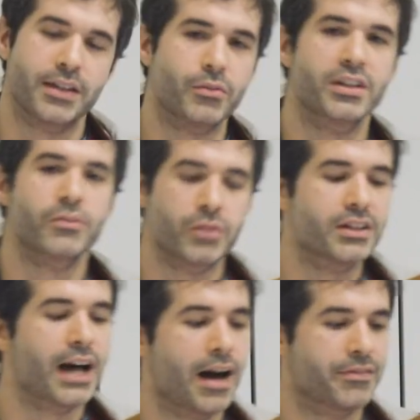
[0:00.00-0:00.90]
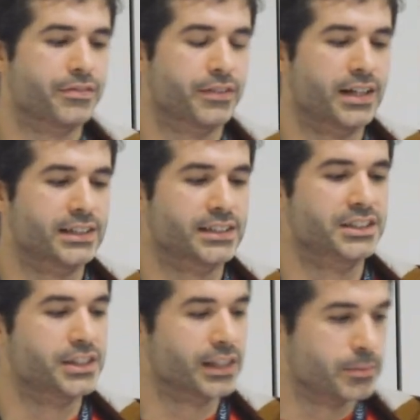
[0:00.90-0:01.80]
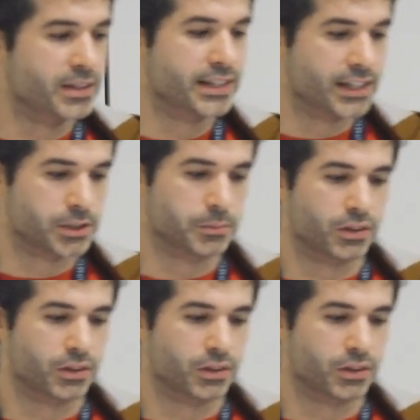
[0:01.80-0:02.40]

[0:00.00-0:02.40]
wouldn't have such a limitation.